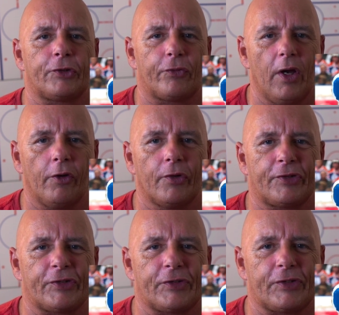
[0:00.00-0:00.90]

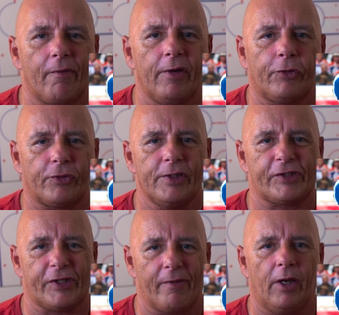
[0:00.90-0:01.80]

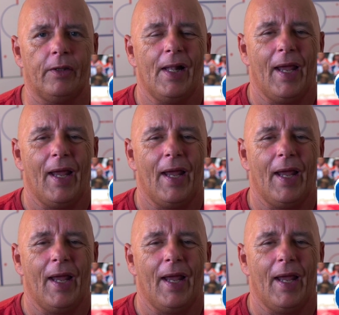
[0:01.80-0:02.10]
377